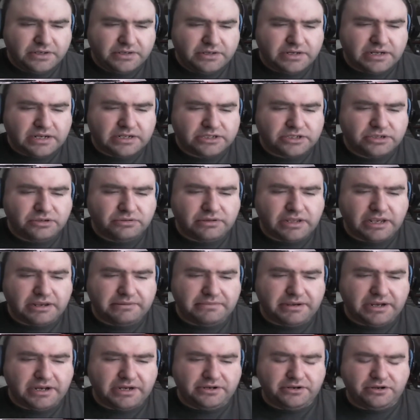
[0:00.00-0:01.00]
Not too late,
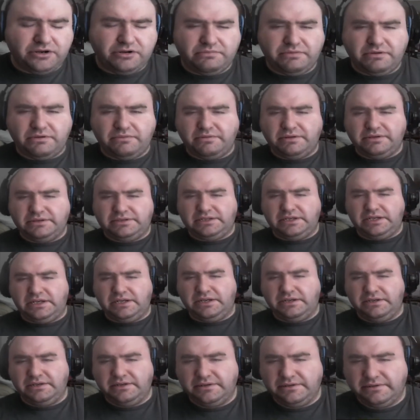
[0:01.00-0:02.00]
mind you, but we'll
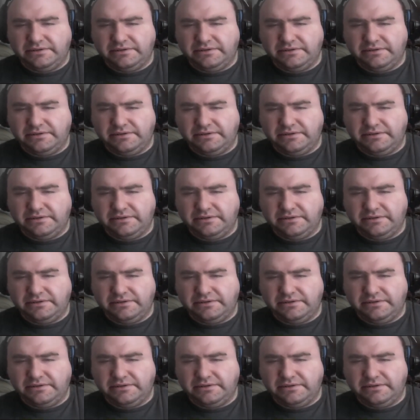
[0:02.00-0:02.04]
see.